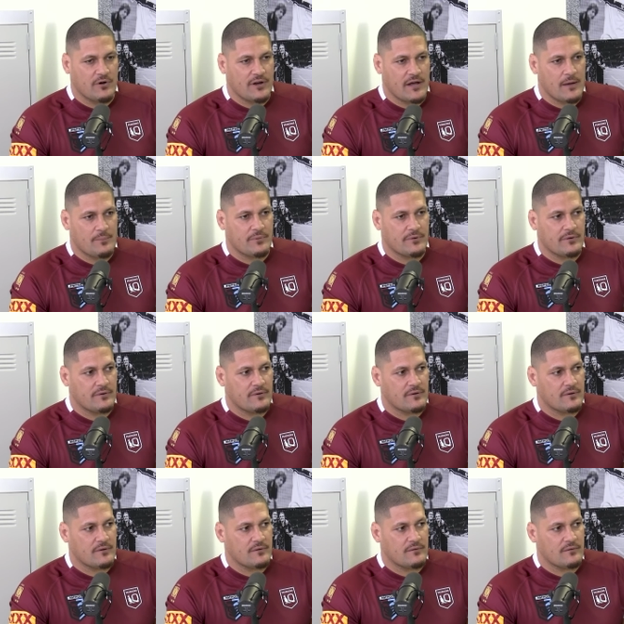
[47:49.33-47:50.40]
why it's
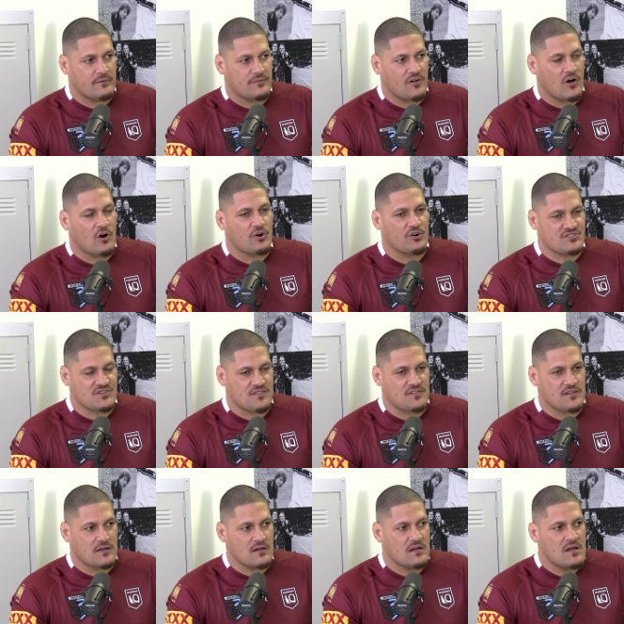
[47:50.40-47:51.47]
this is the
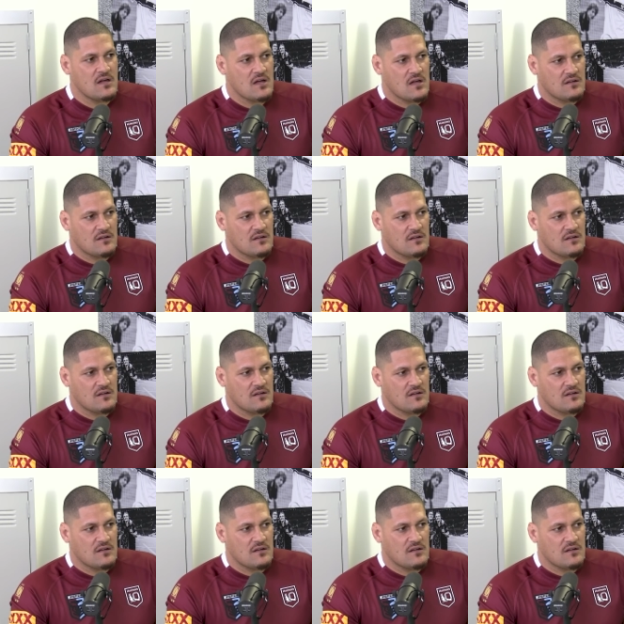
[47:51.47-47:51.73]
hard thing with